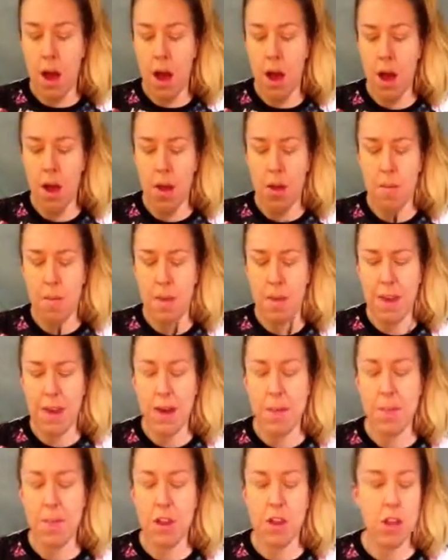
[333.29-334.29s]
I think
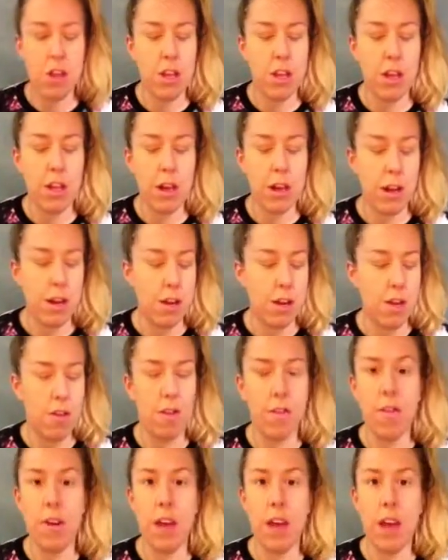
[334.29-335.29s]
I mentioned in
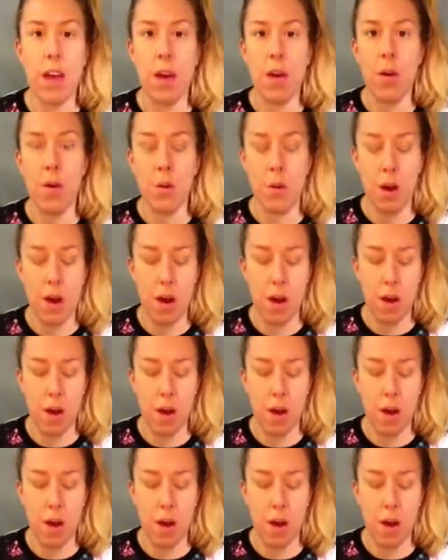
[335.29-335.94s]
another video